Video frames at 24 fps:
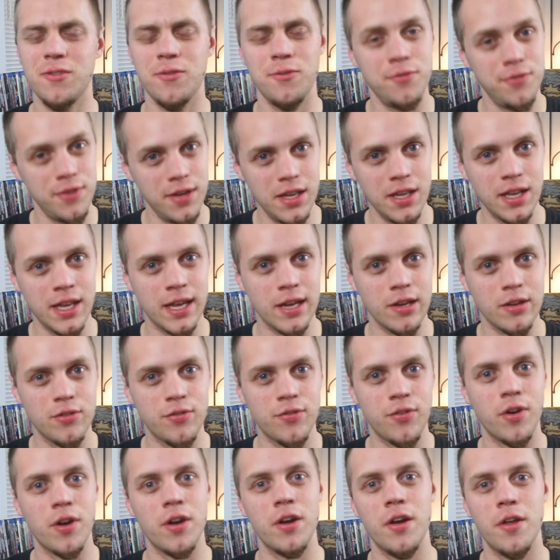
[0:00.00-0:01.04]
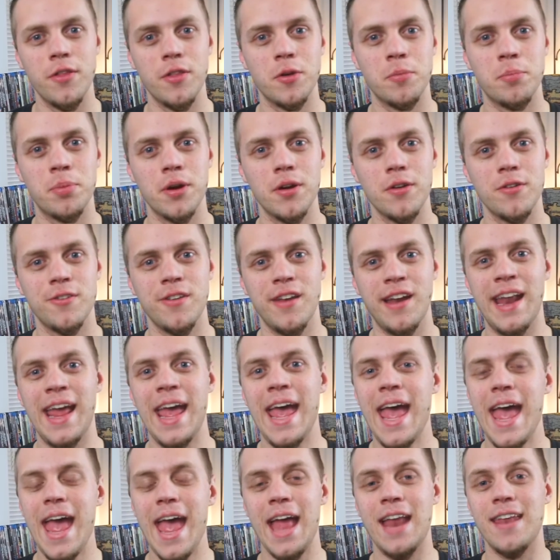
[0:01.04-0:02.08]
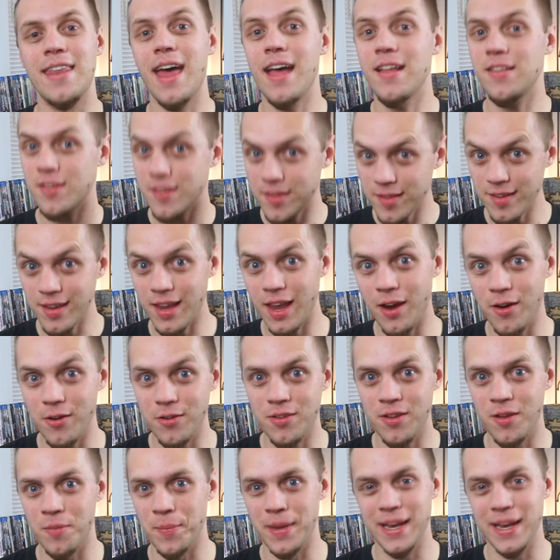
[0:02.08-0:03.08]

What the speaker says: feelings for another person, and that scares him.